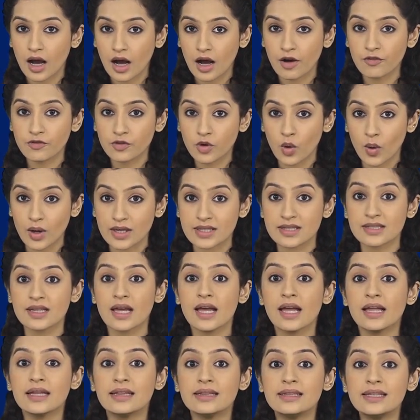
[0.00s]
Of course,
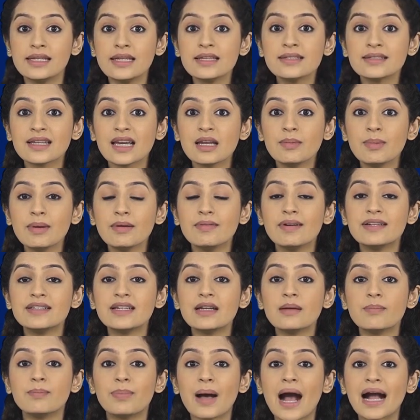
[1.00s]
these can be
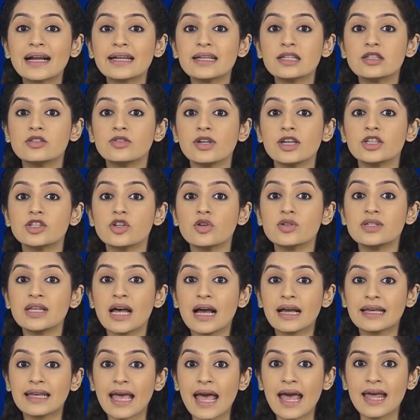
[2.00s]
written back as ratios
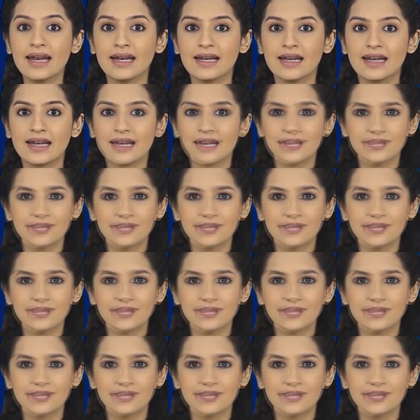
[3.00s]
again.